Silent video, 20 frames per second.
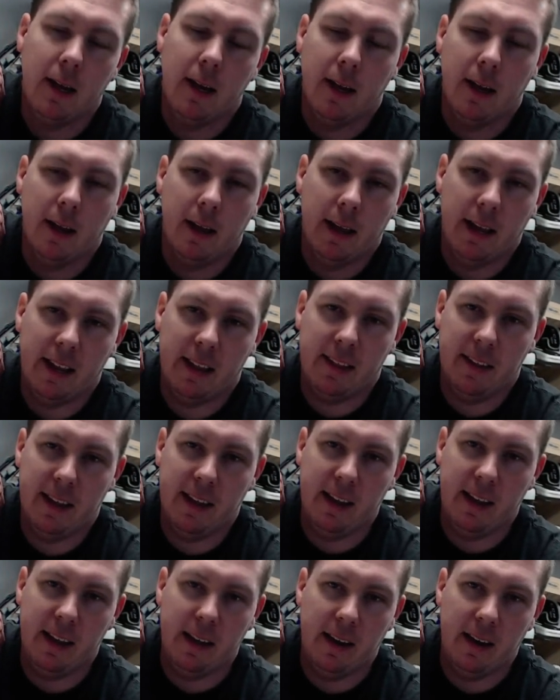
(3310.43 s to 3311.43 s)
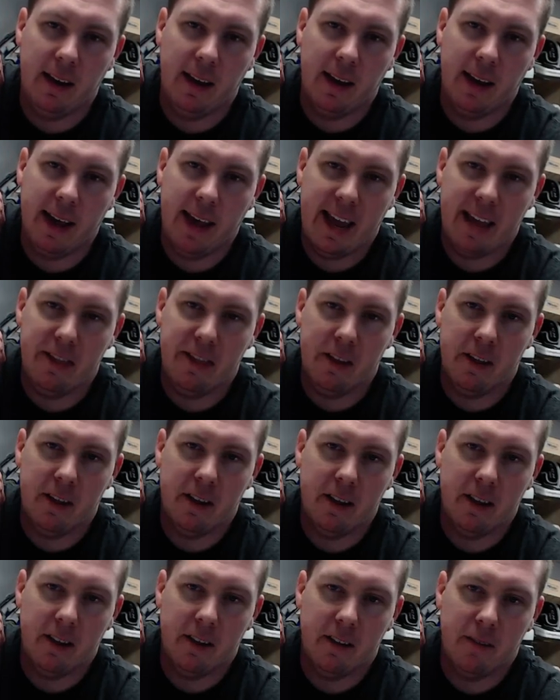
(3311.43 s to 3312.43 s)
and then I had
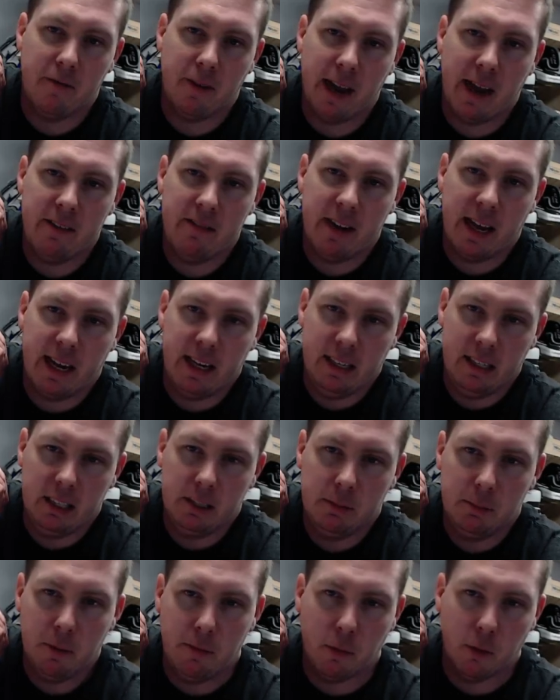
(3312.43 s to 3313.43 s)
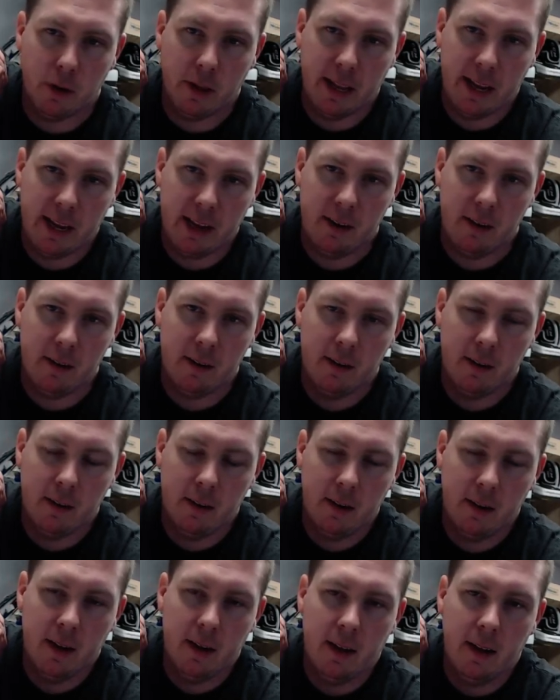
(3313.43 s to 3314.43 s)
the 590s before that,
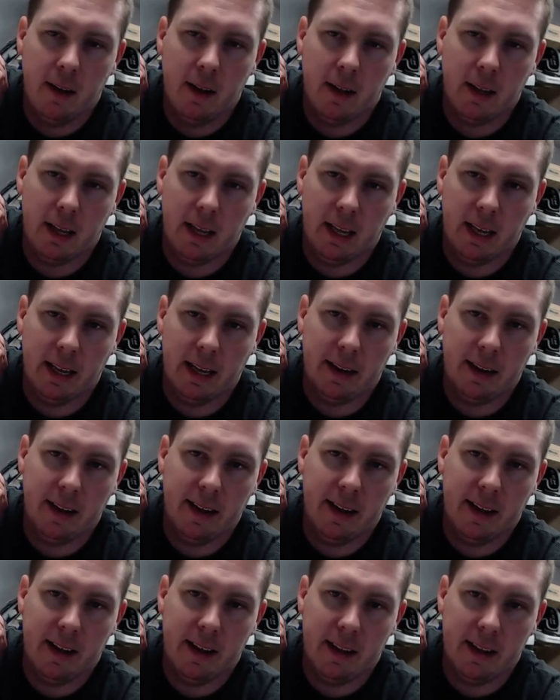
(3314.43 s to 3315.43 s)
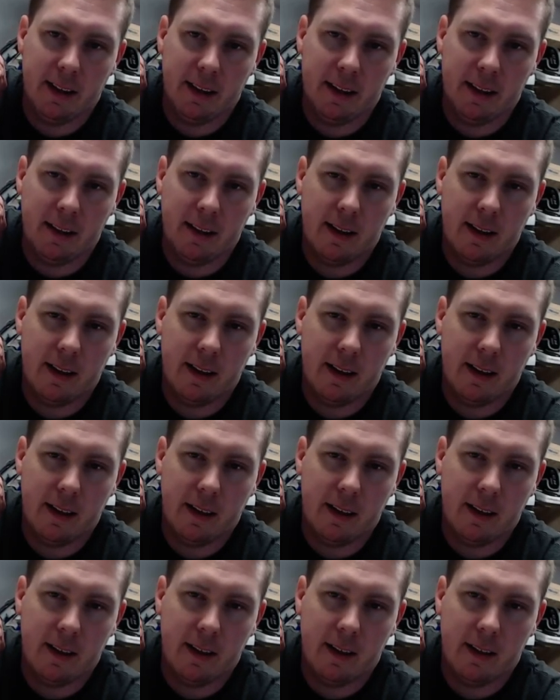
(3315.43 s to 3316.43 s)
and uh,
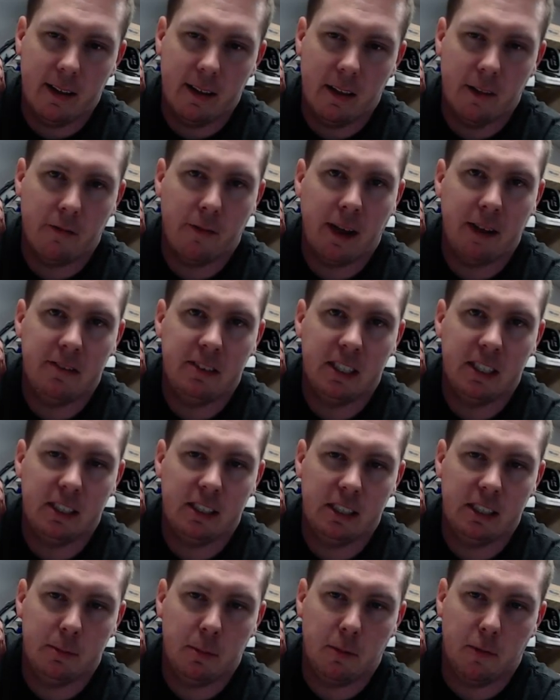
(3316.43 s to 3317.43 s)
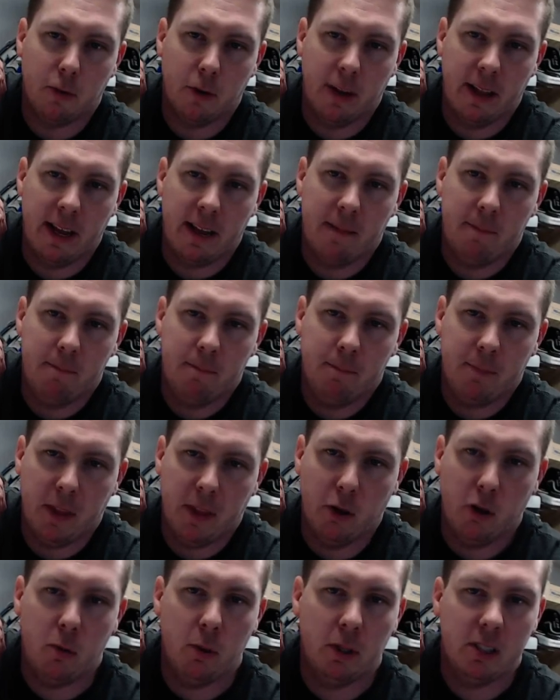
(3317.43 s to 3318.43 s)
the 560s before that. The
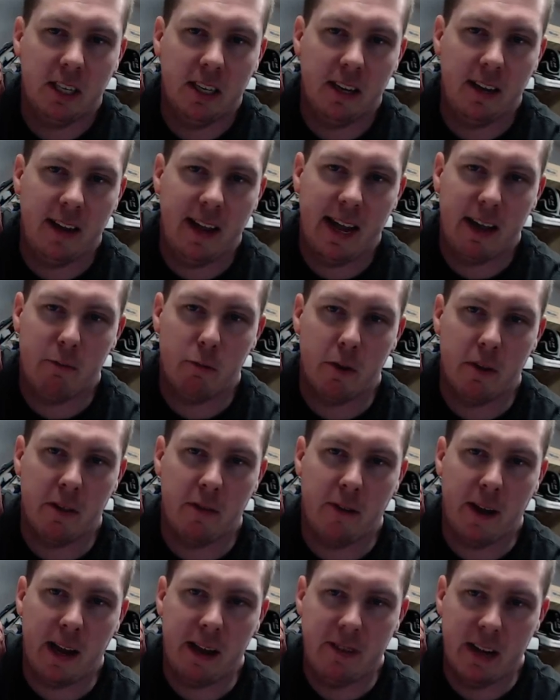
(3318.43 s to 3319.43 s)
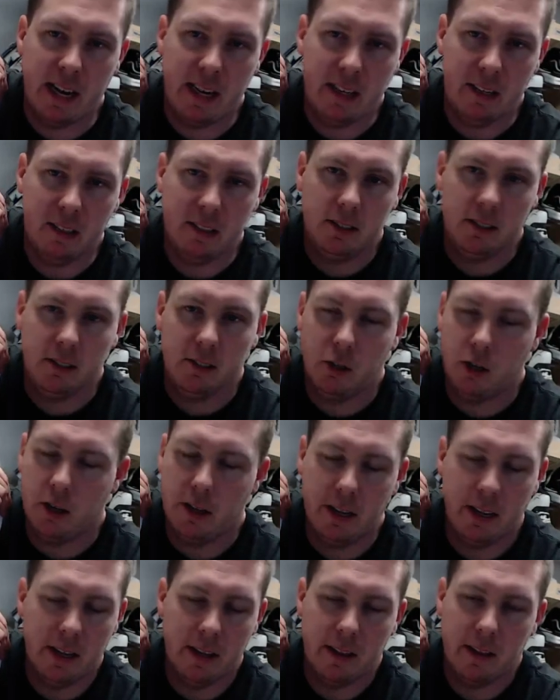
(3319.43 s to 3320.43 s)
only ones I didn't have were the 590s or the
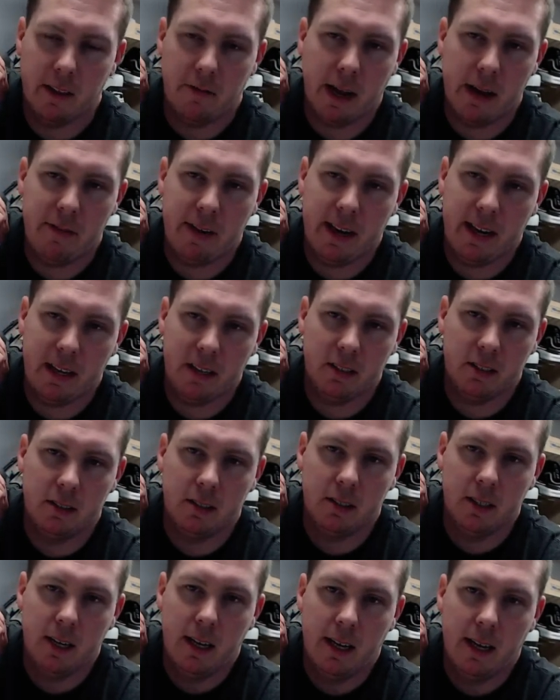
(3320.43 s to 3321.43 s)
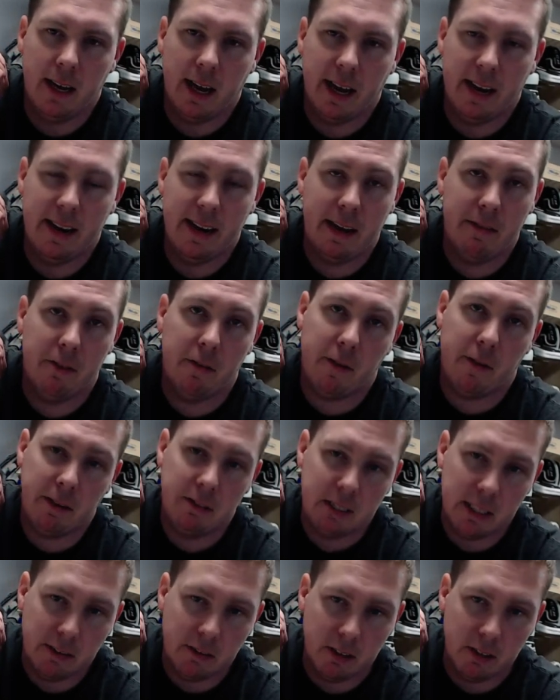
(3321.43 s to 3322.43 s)
the 580s. I didn't have the
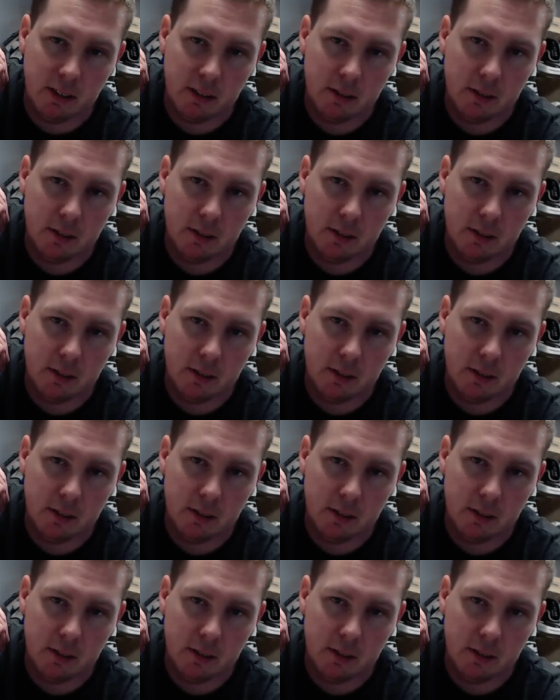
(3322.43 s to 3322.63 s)
570s,